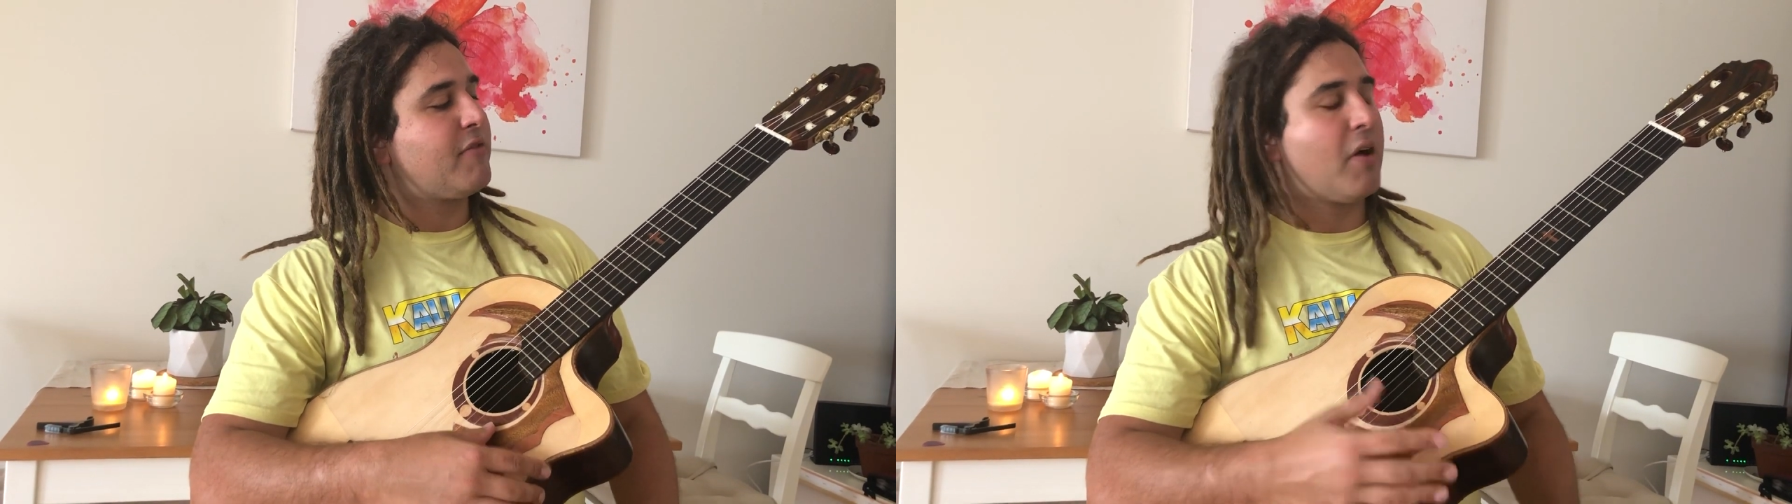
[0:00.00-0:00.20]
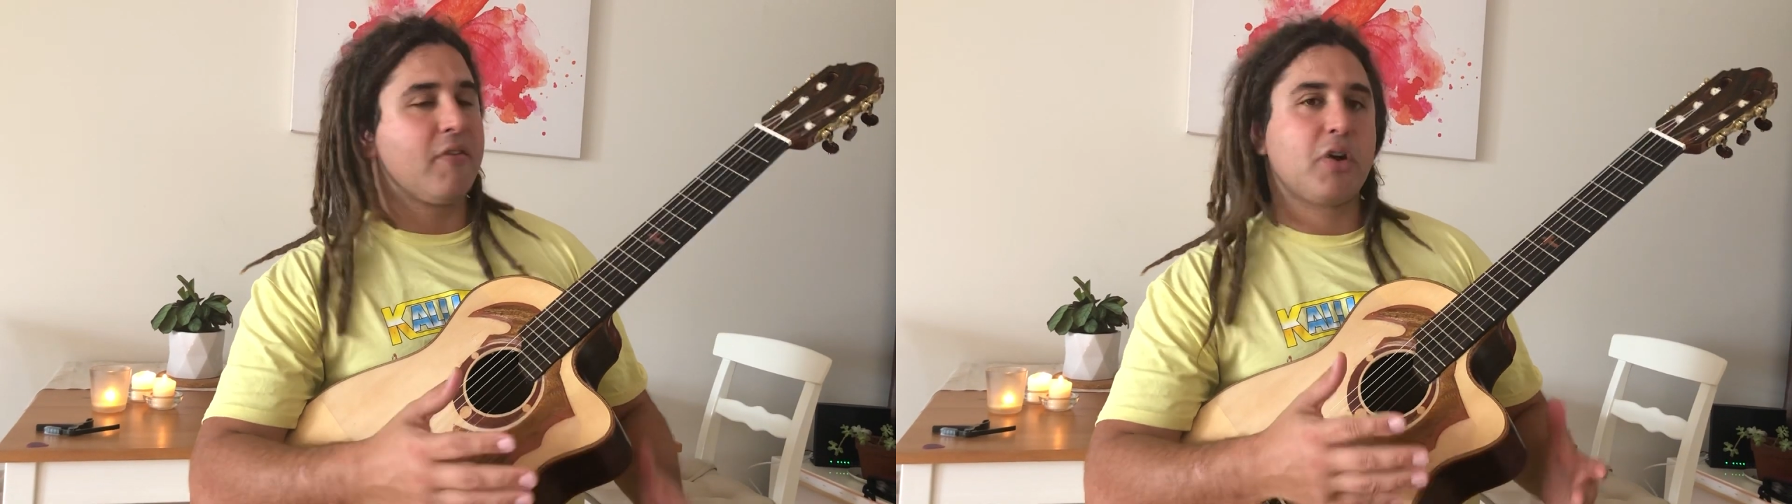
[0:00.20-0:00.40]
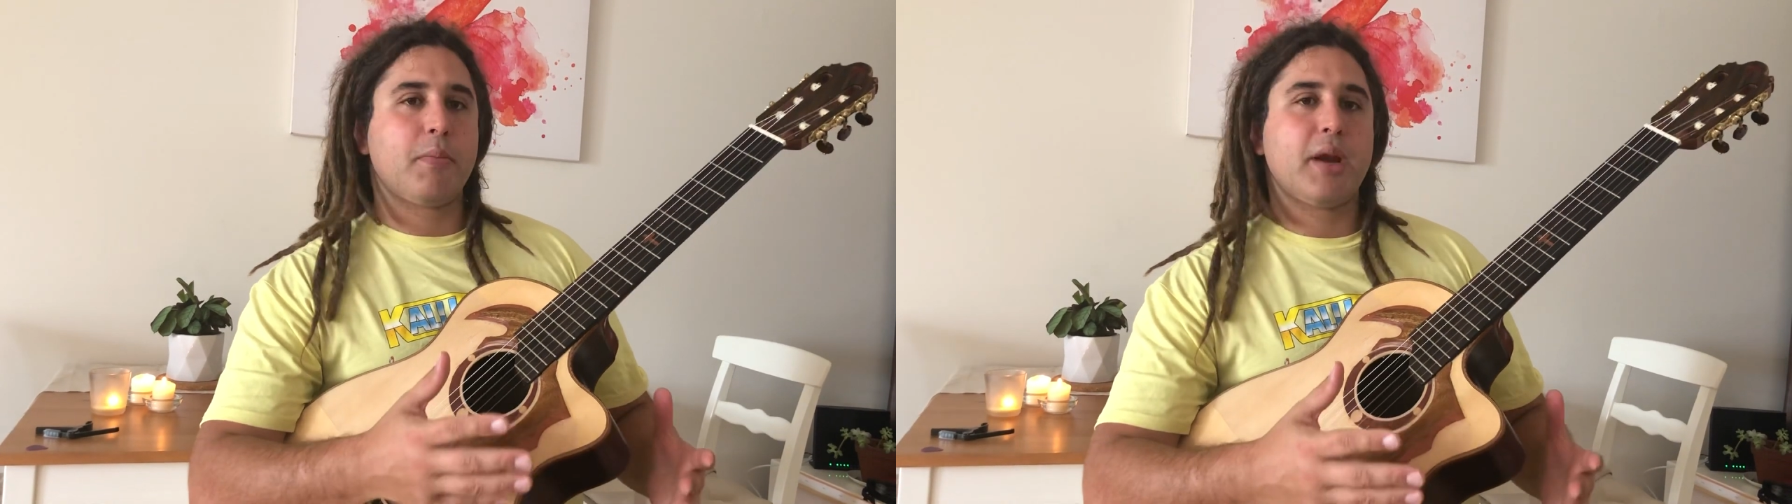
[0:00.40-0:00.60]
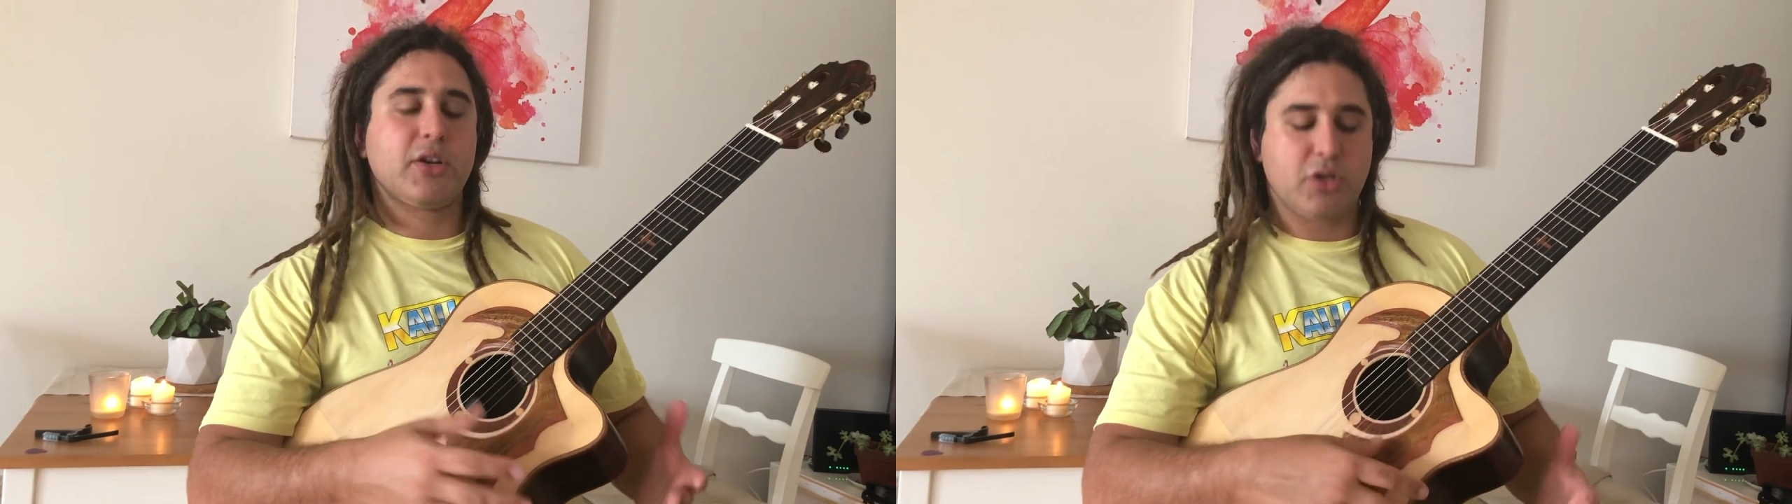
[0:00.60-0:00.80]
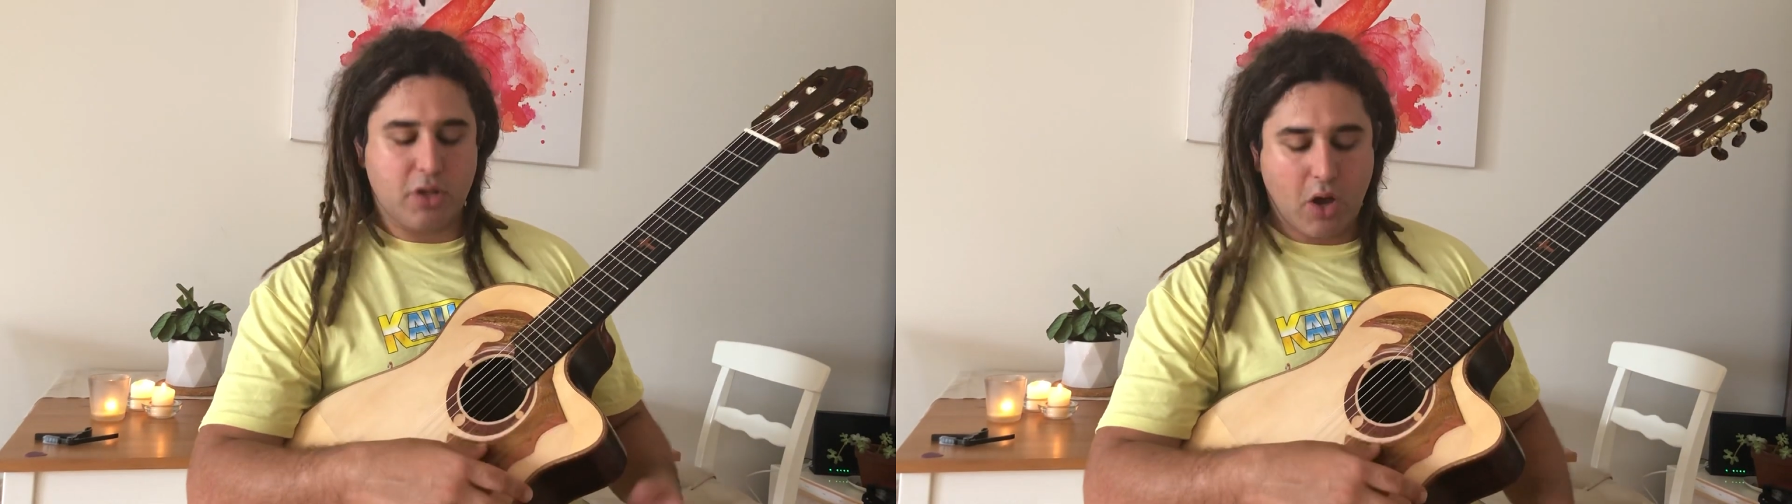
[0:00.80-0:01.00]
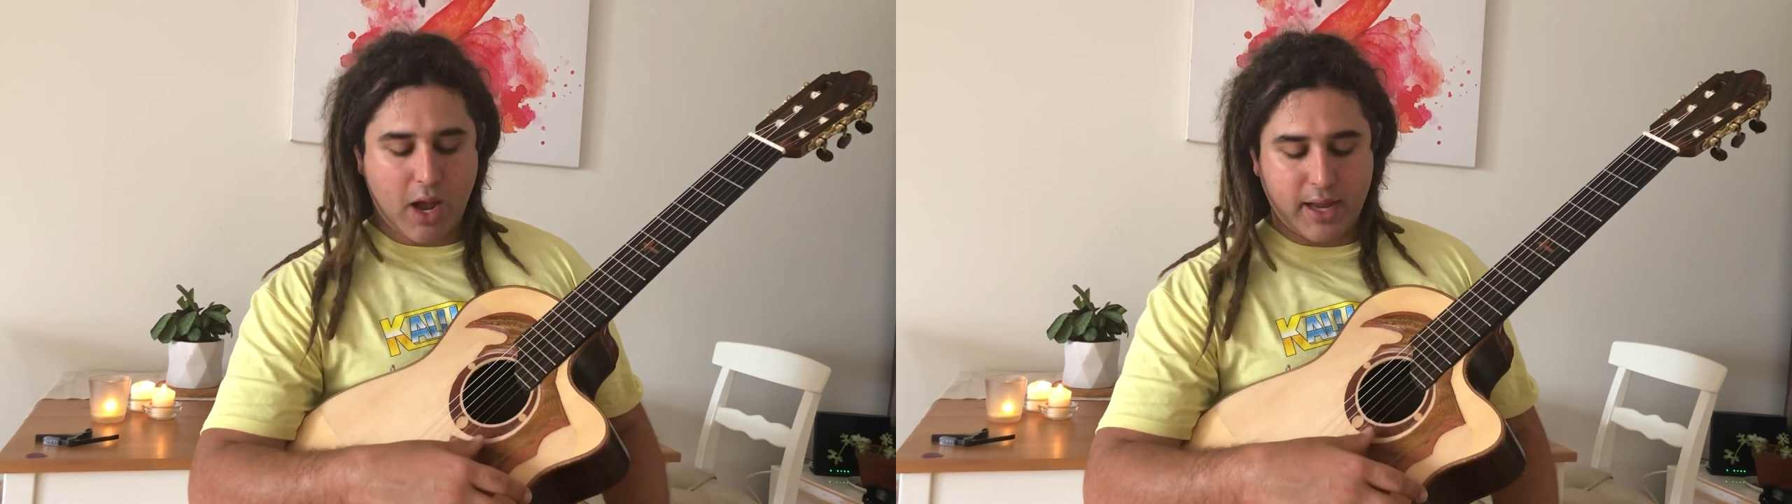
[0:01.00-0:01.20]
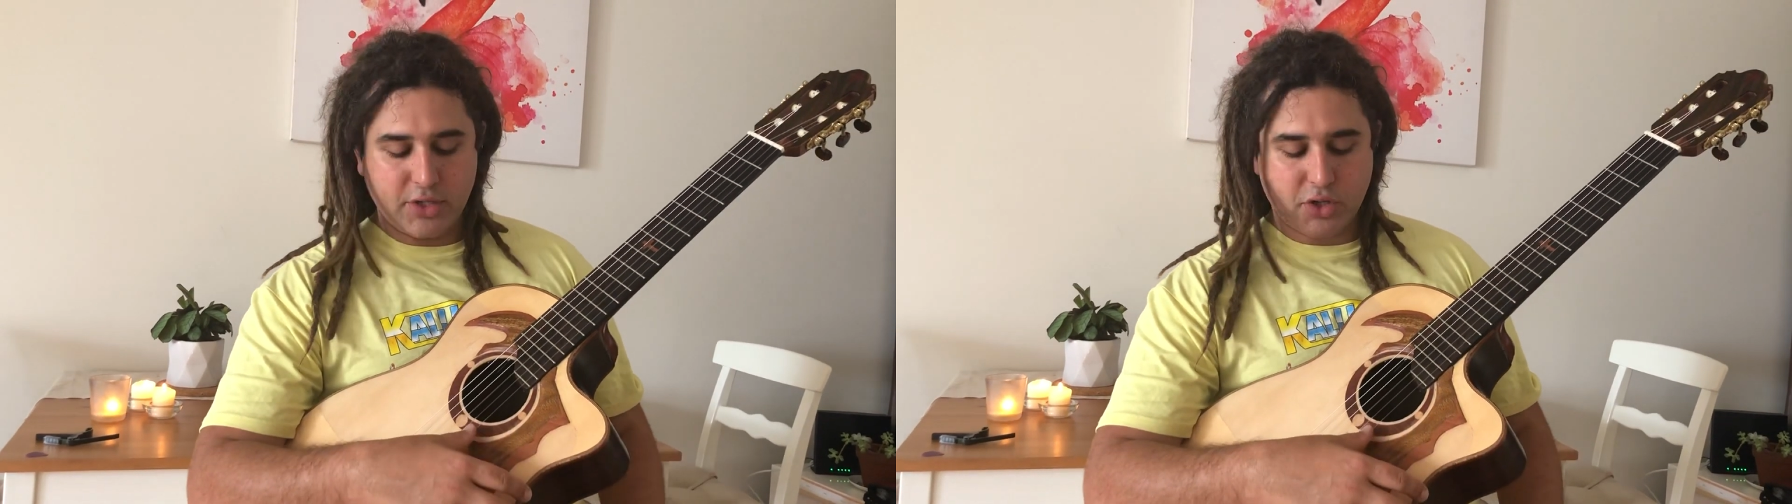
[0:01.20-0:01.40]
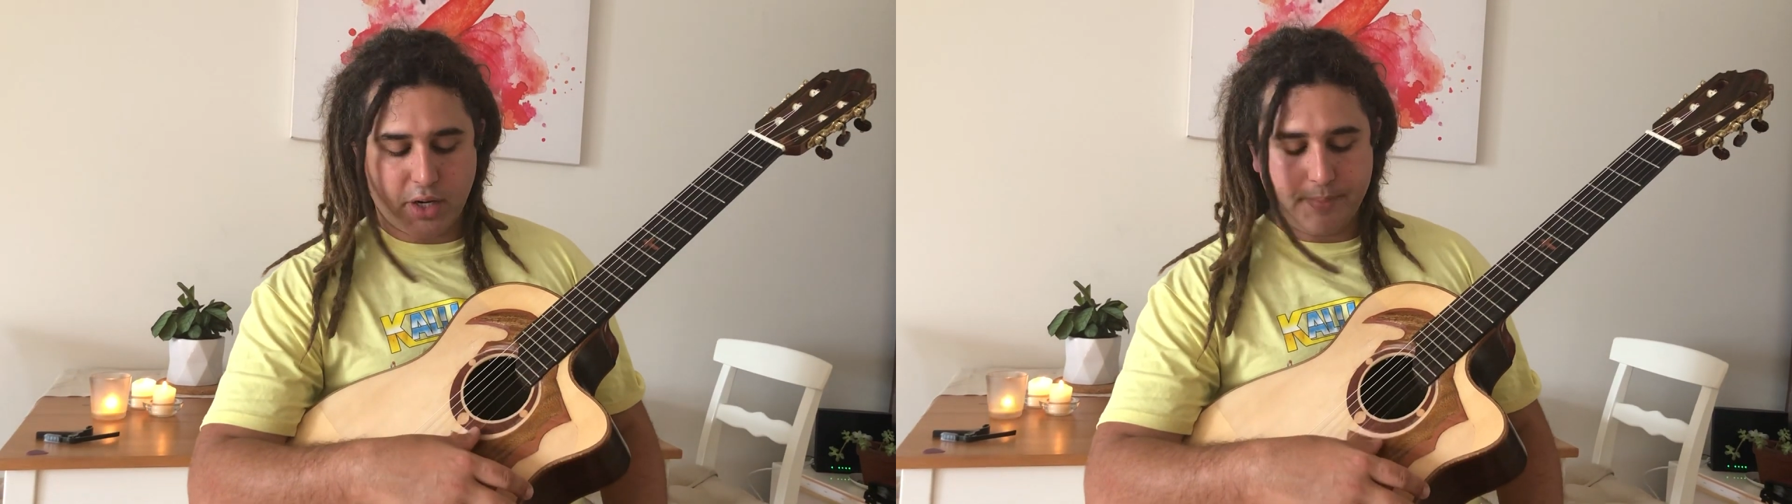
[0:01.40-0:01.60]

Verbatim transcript: 5 combination on the high E string,